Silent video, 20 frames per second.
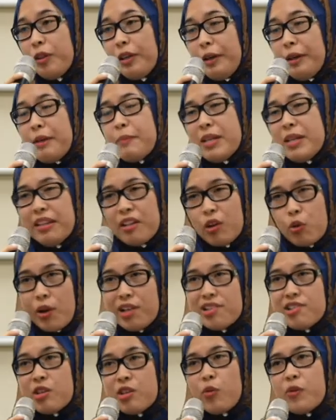The
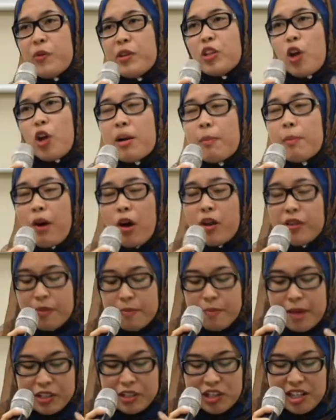question when we about the
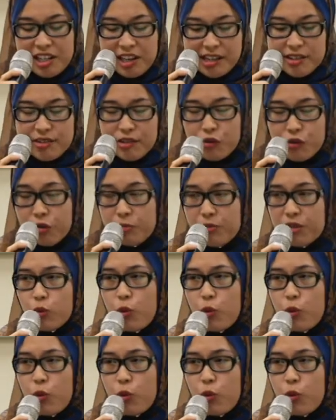marginalized groups,